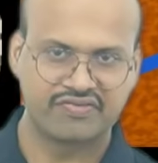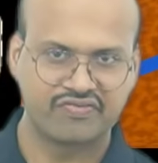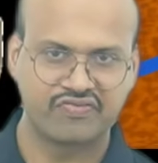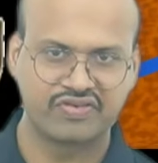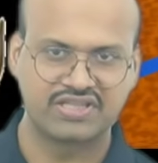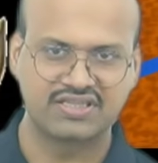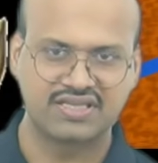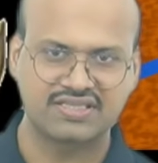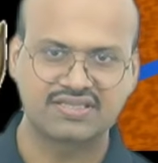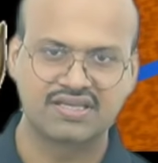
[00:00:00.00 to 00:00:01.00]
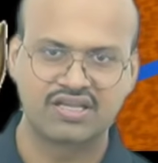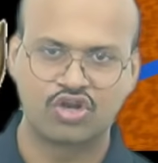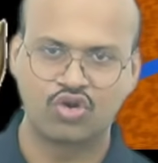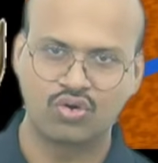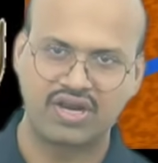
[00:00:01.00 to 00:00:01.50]
within this
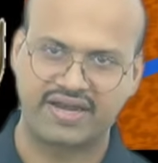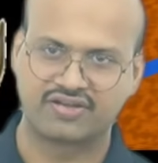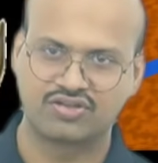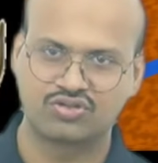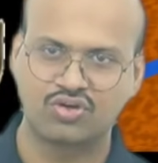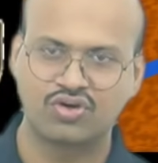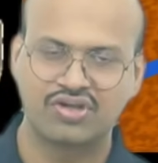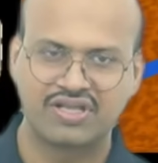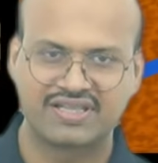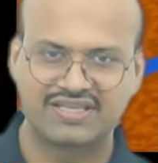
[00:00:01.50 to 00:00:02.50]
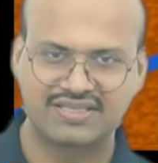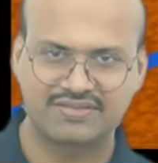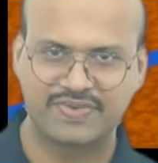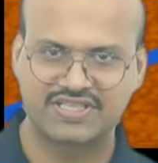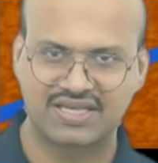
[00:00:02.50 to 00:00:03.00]
lowland. So this is
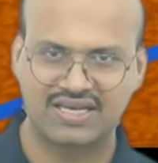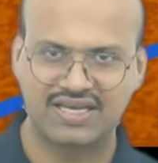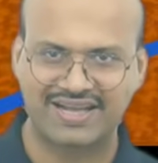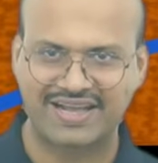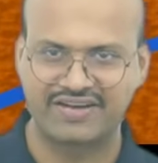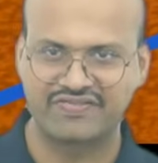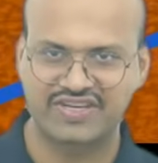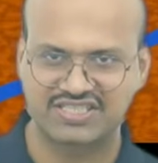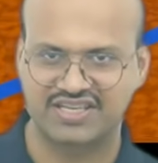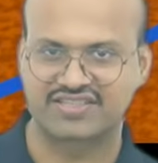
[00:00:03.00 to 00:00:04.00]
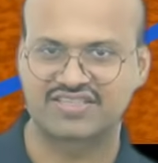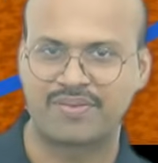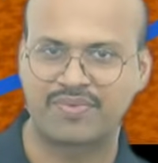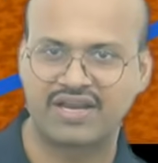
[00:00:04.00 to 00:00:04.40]
basically a converging example,